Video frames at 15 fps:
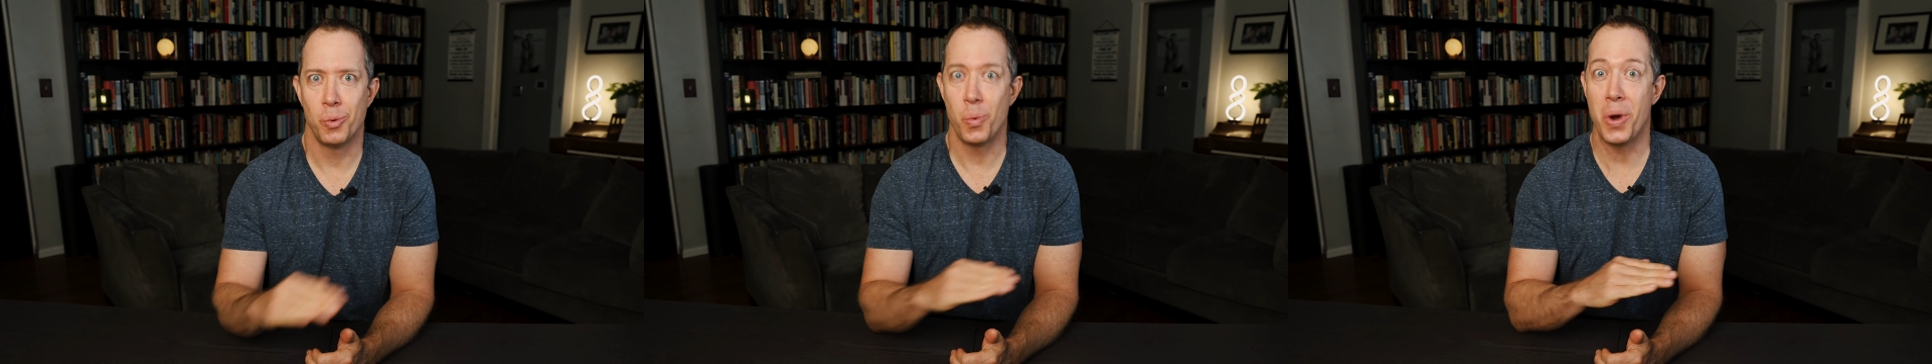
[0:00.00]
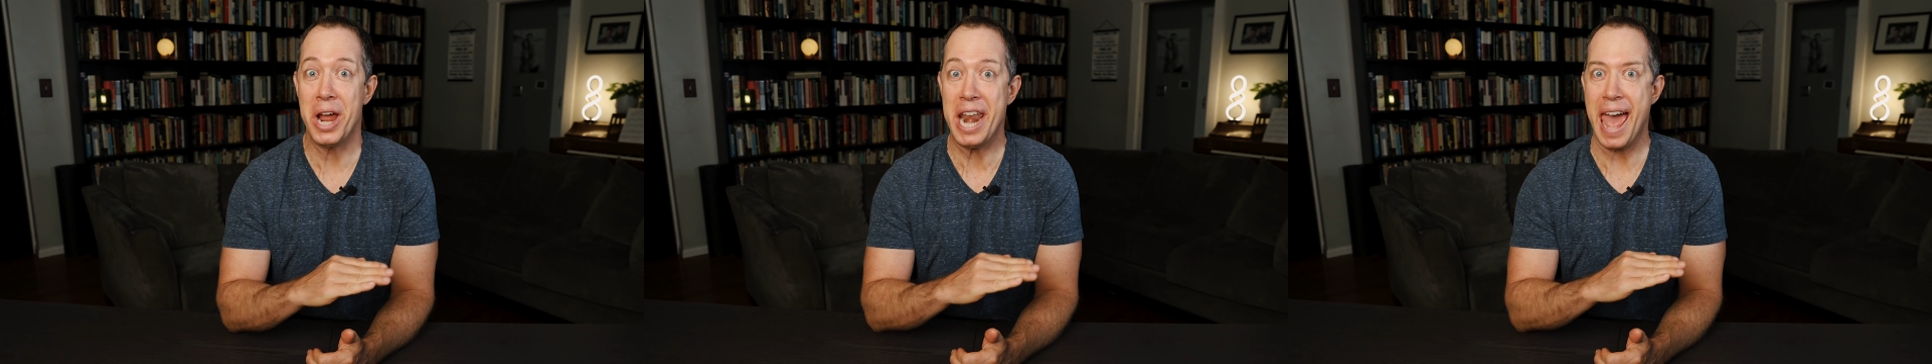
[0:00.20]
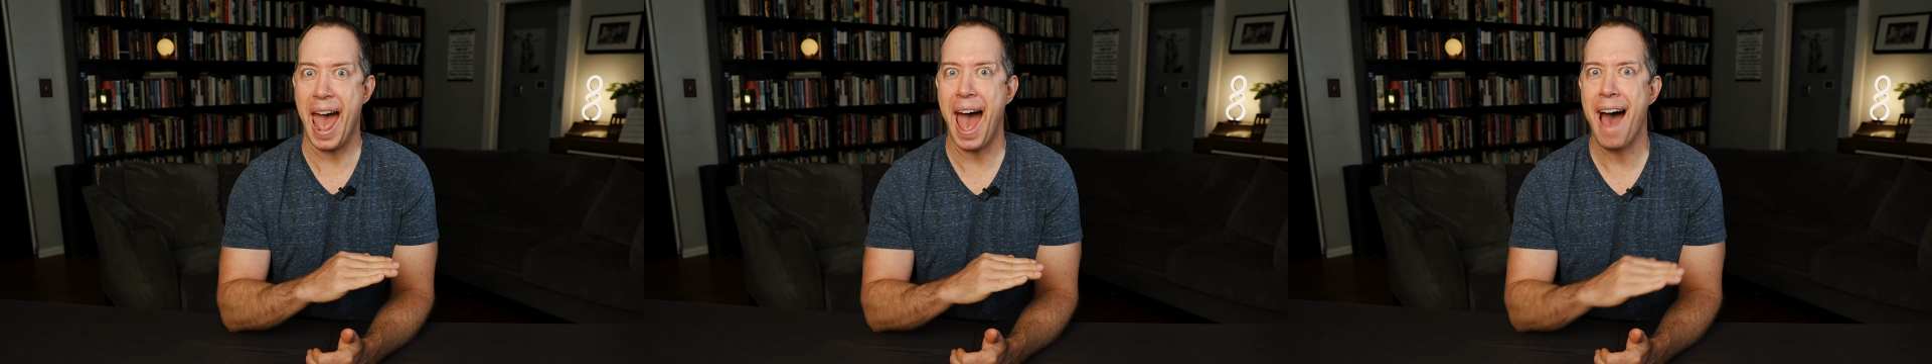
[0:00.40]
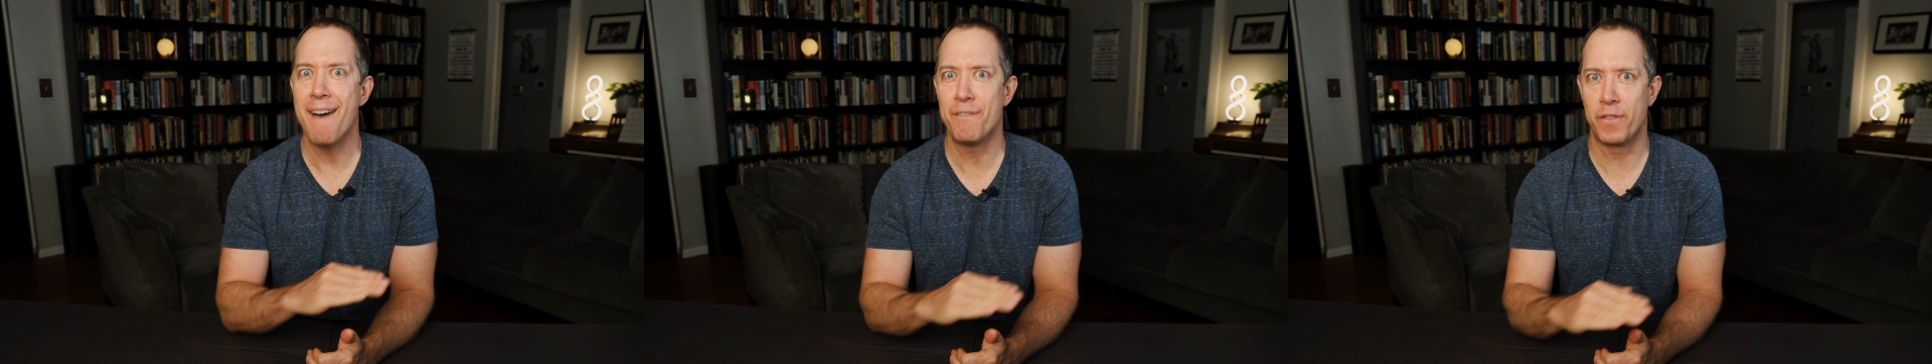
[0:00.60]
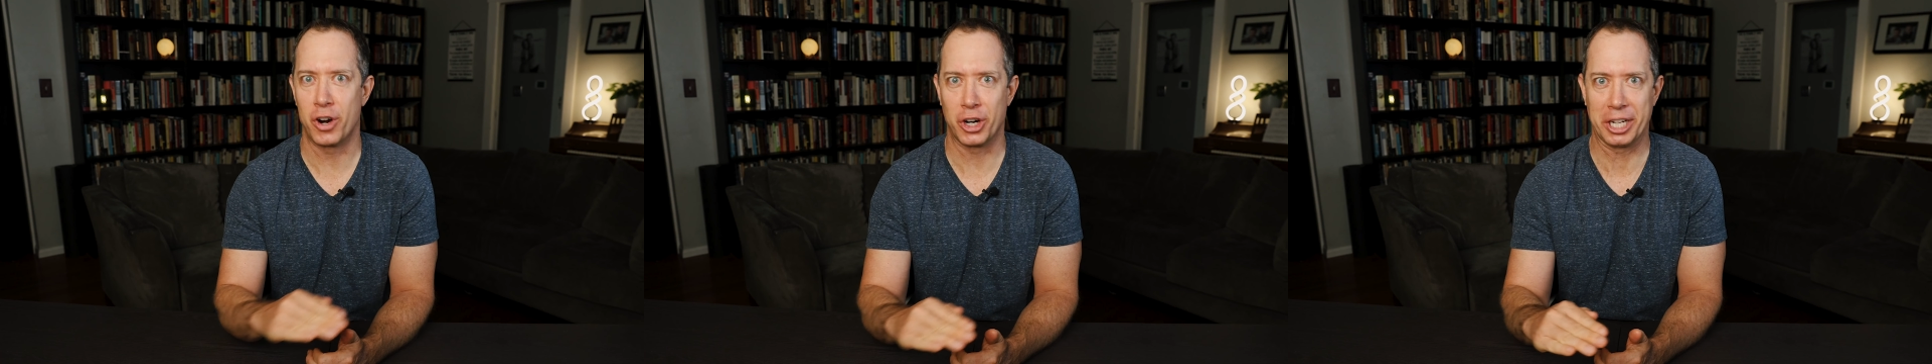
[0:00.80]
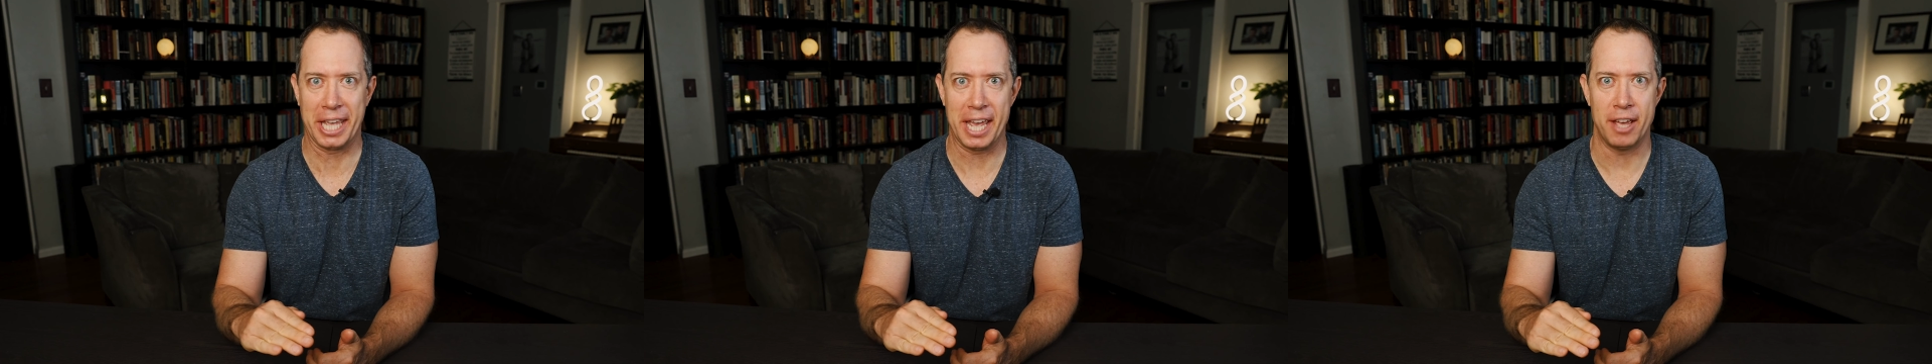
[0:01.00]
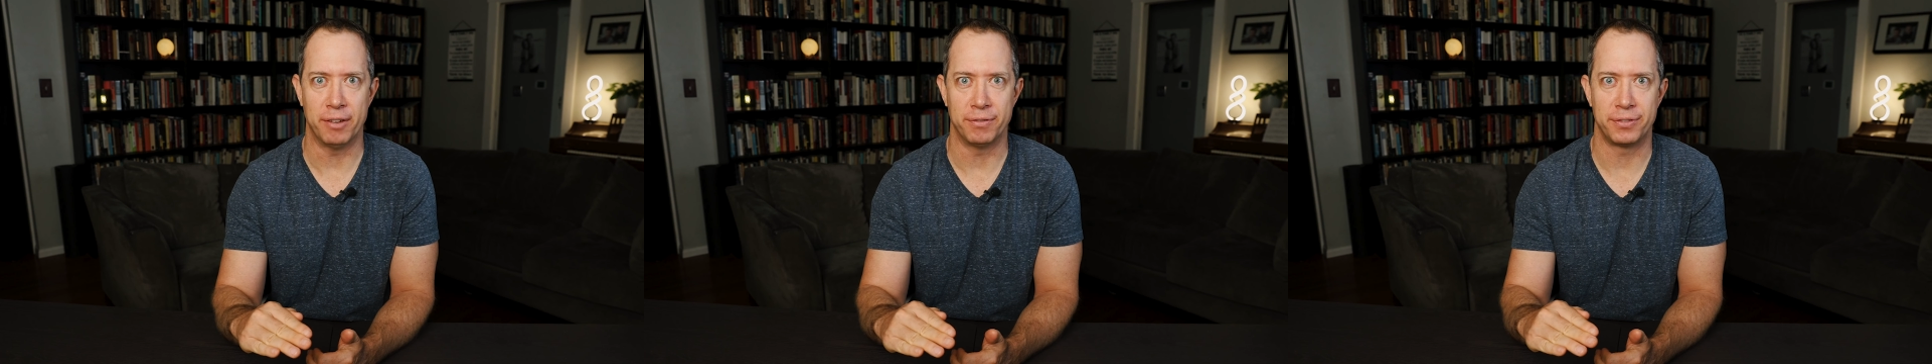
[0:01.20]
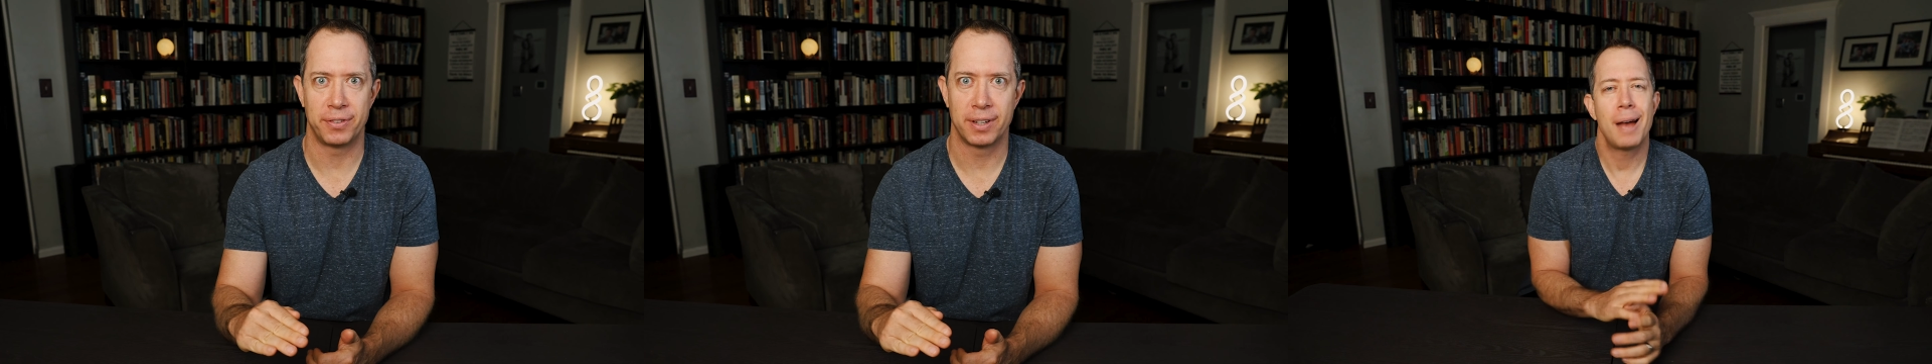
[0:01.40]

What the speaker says: would ever give.